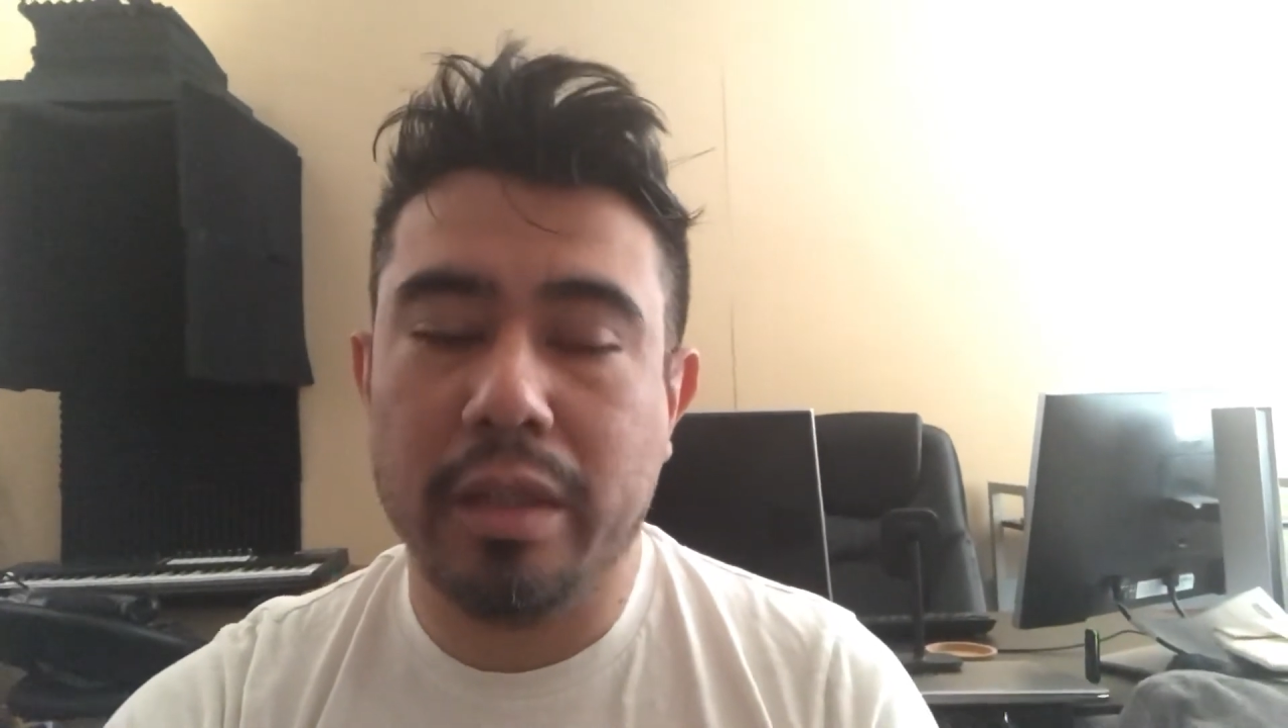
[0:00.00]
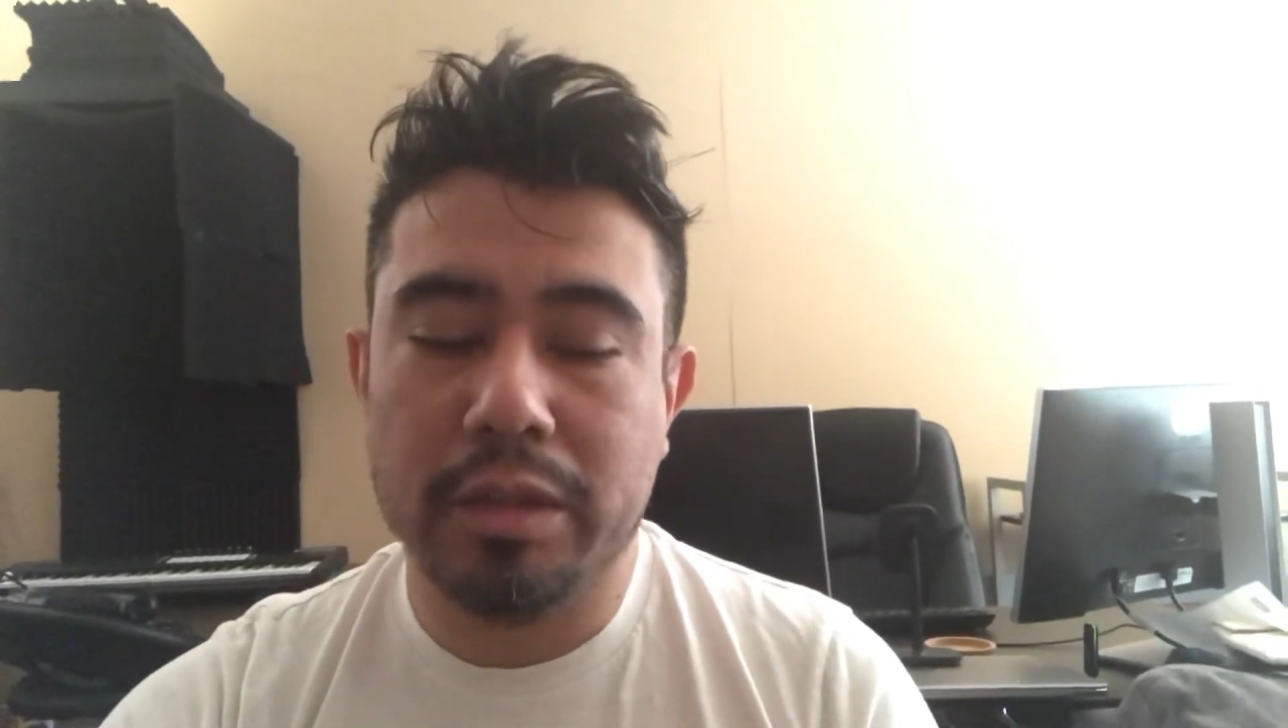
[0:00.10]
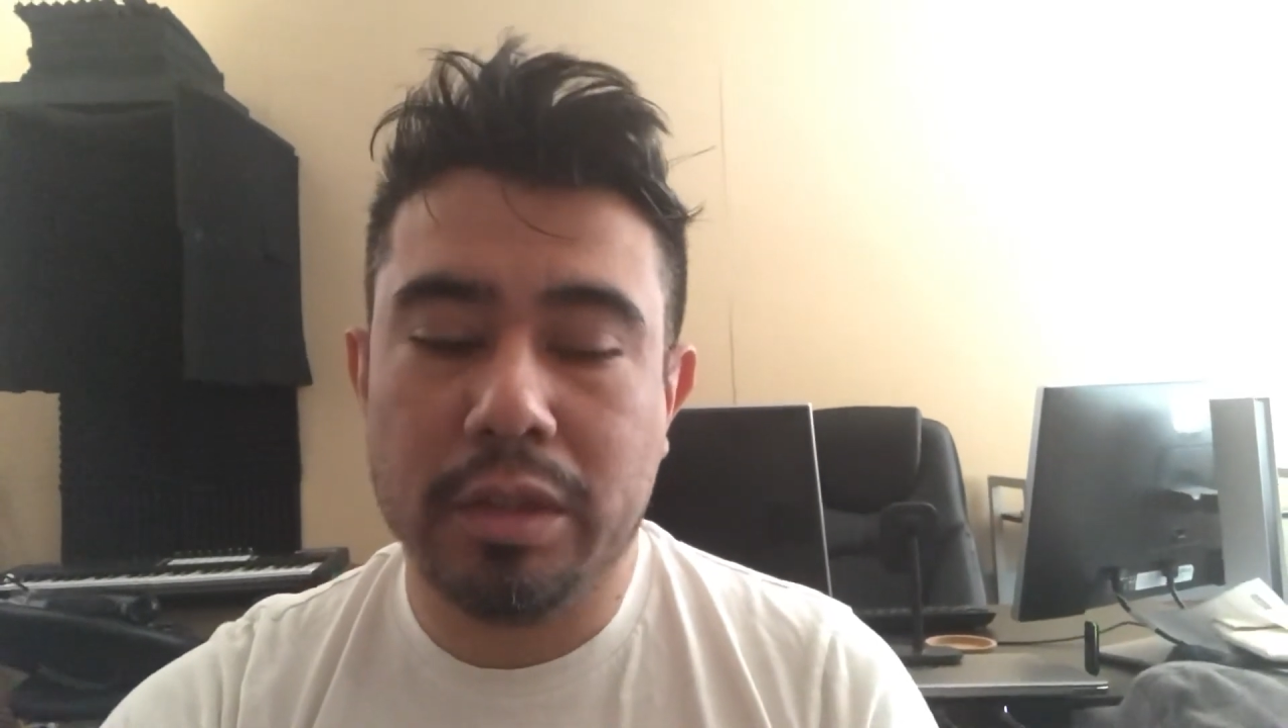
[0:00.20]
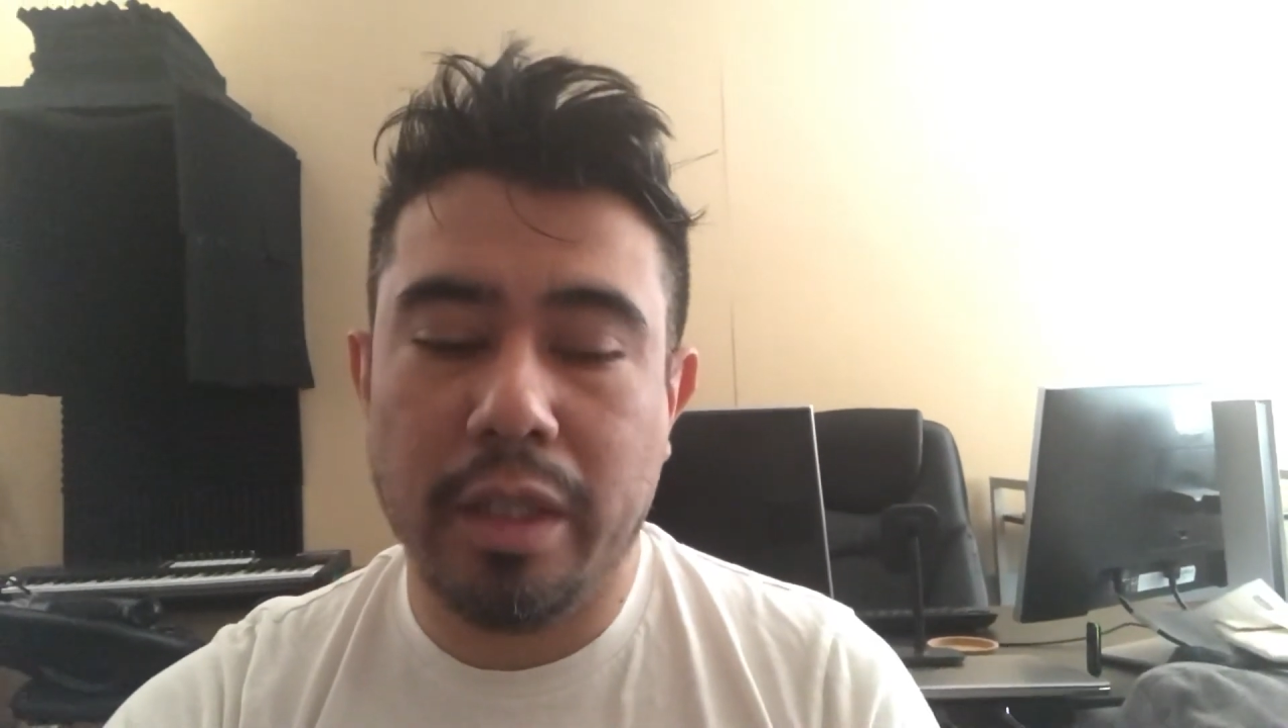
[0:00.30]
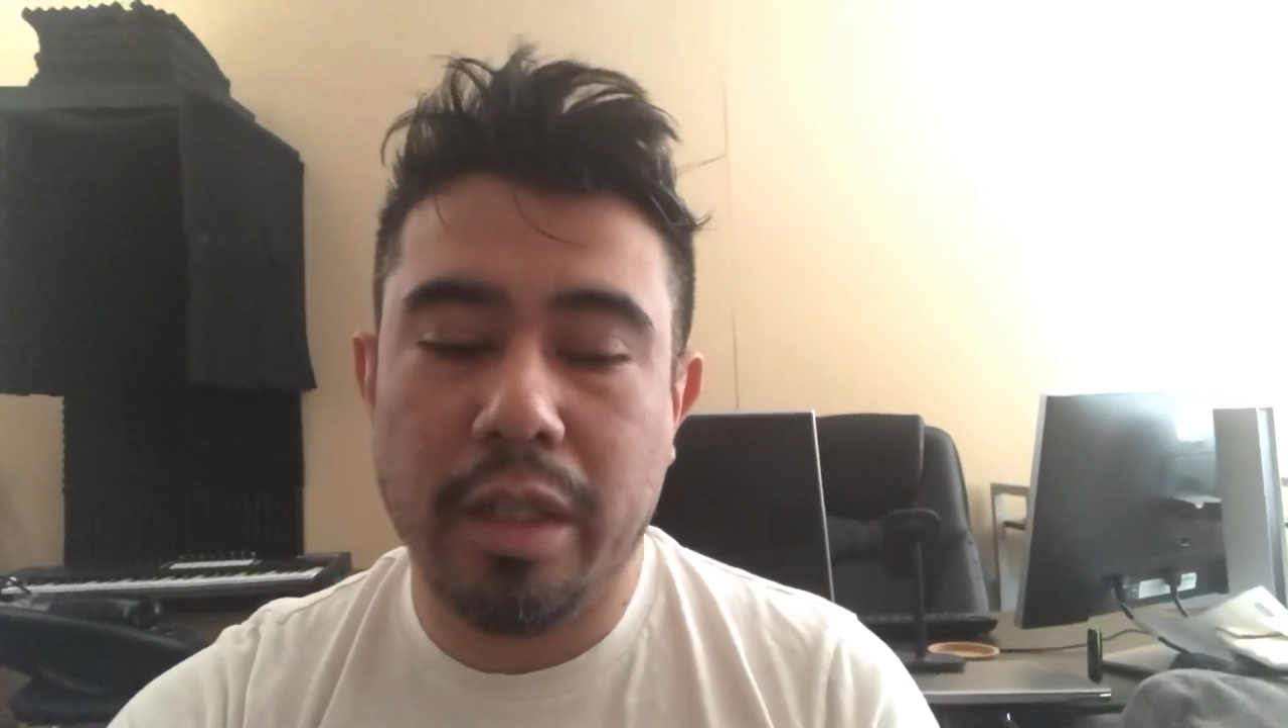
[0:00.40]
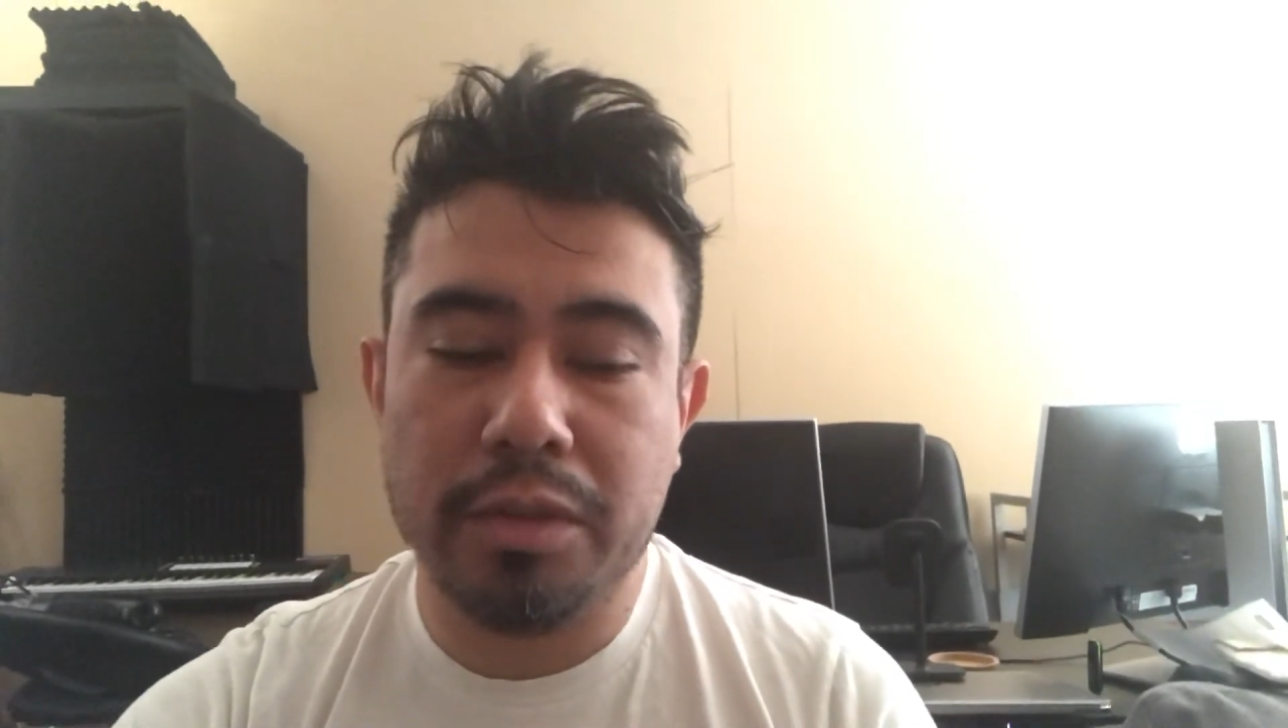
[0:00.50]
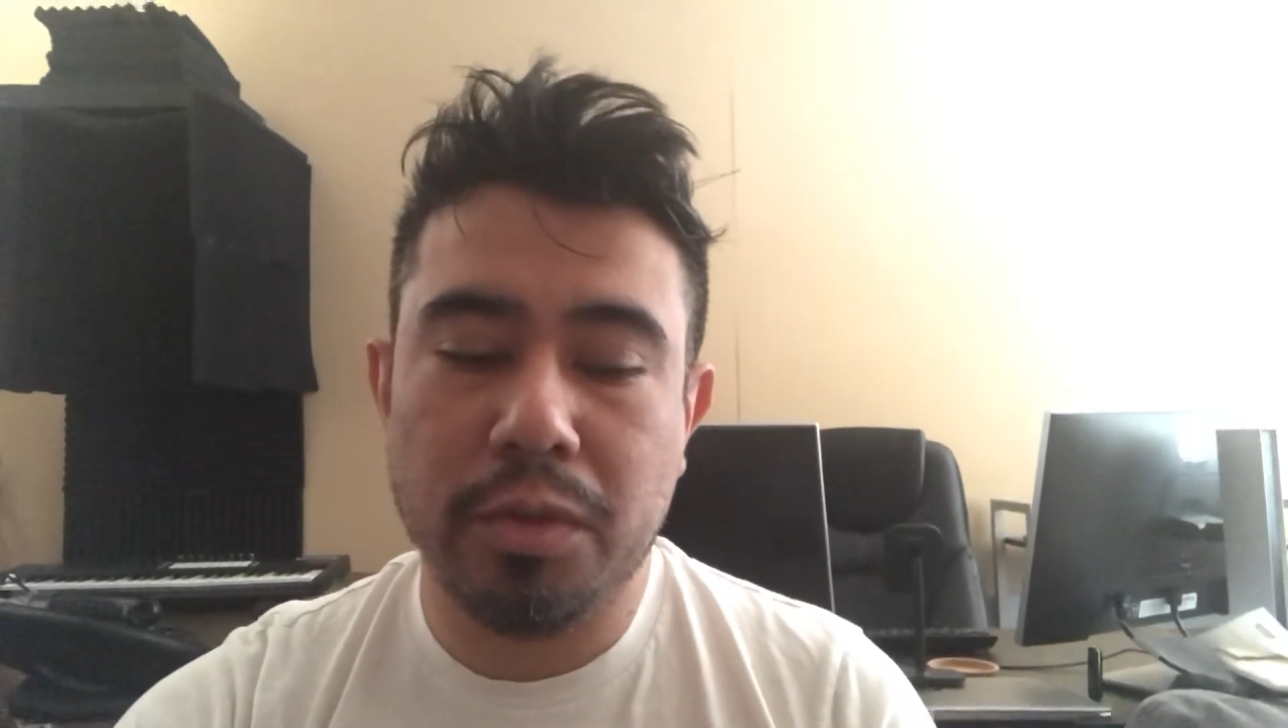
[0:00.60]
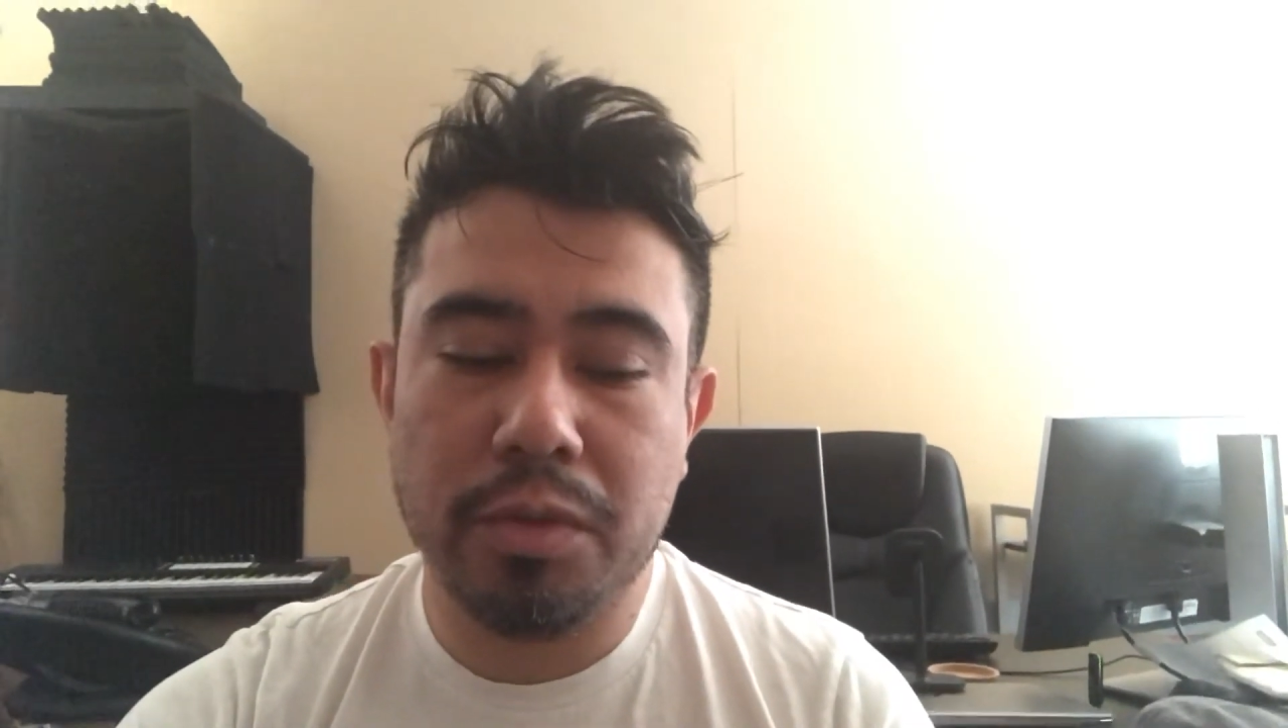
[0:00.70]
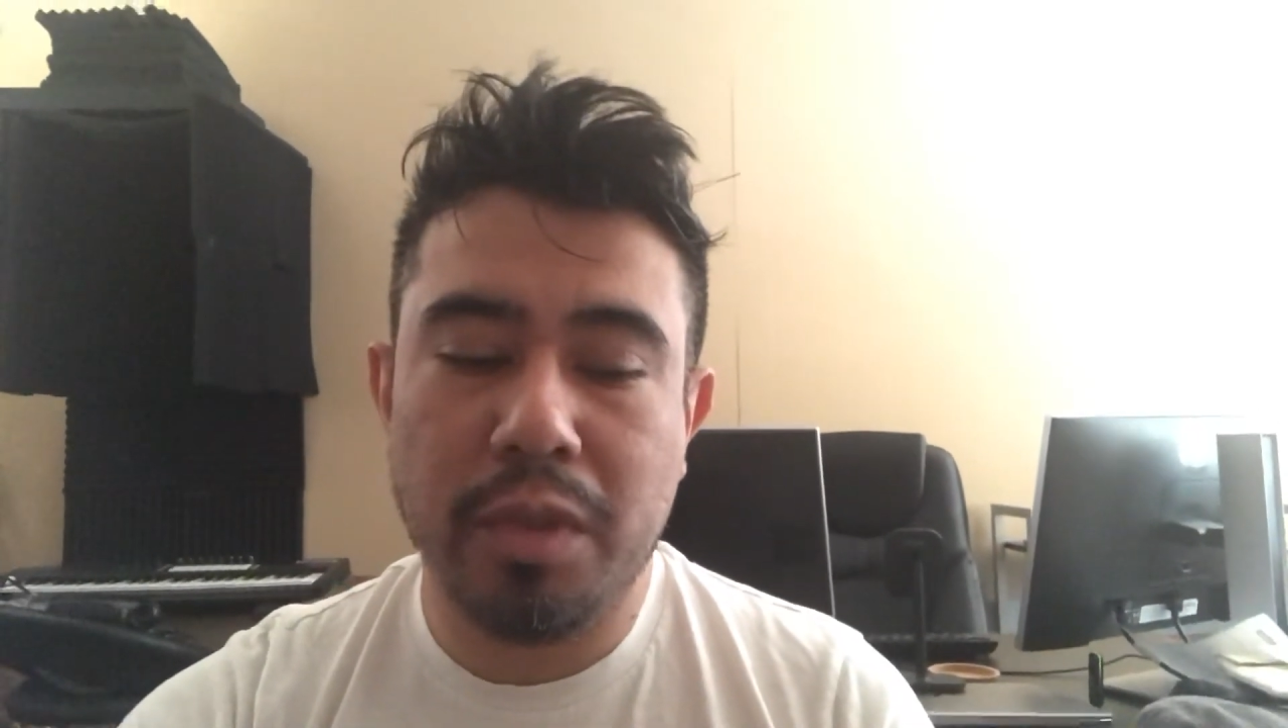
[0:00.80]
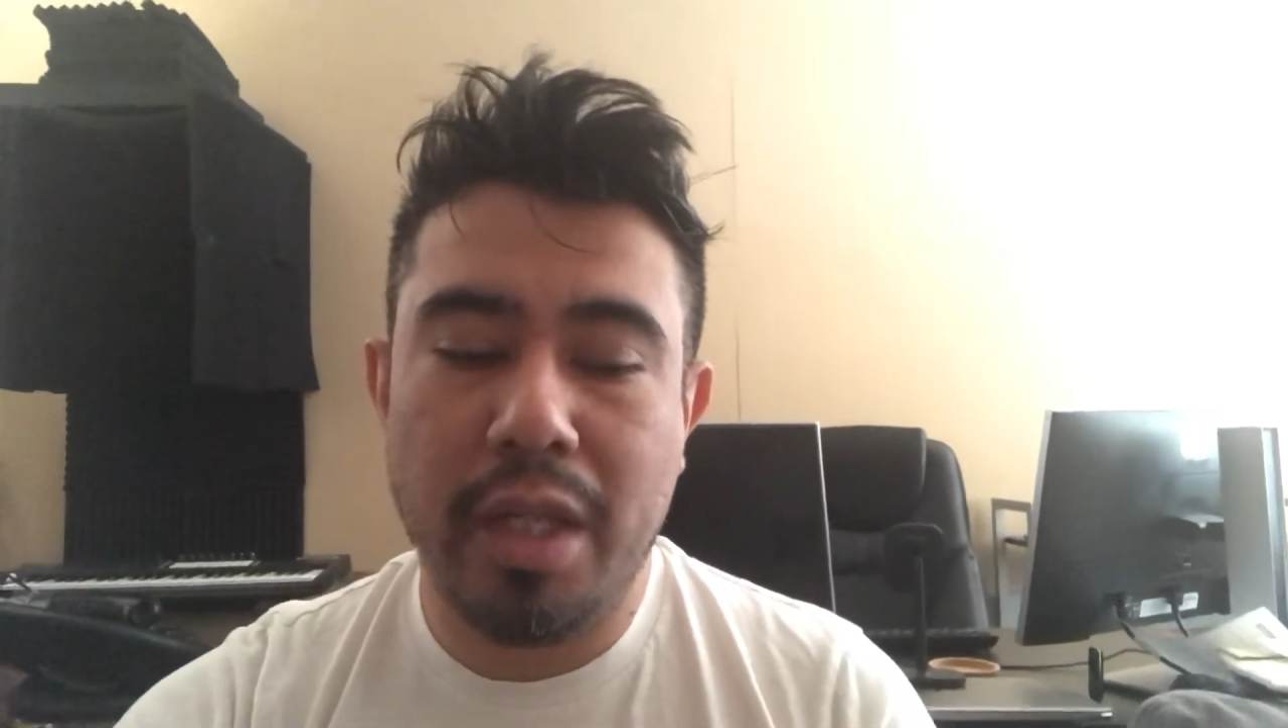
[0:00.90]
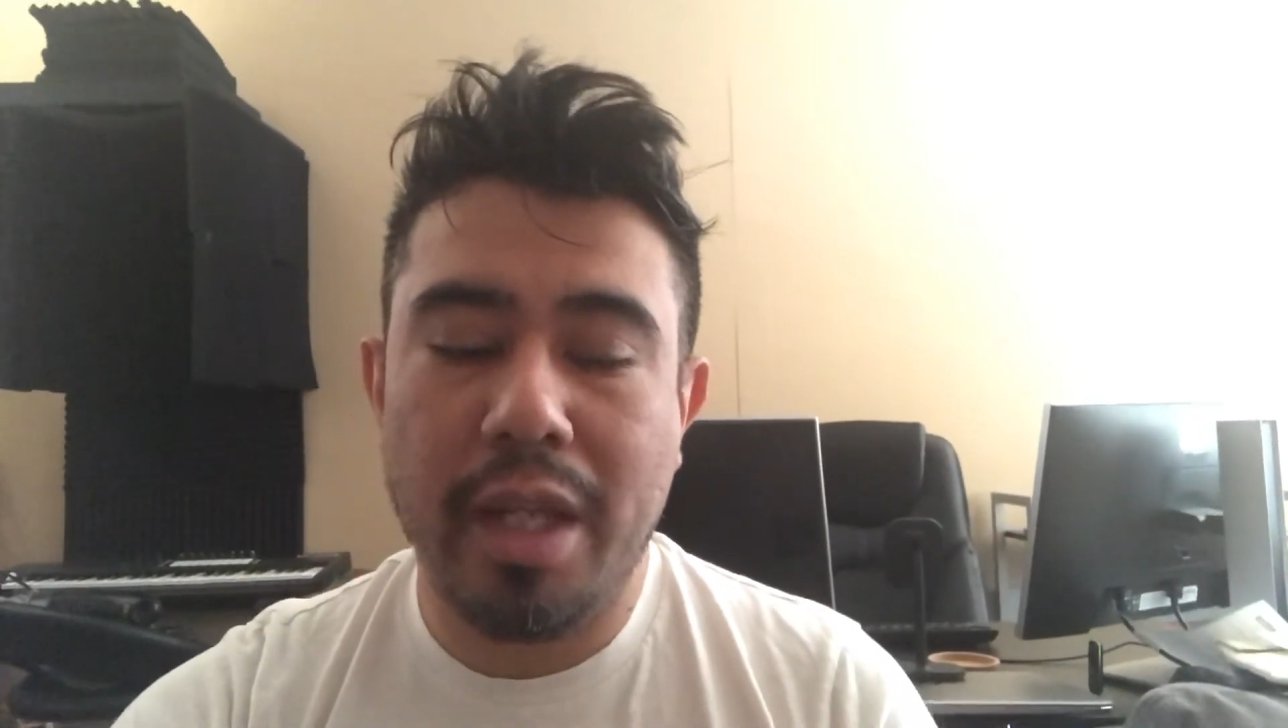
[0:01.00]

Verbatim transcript: side hustle today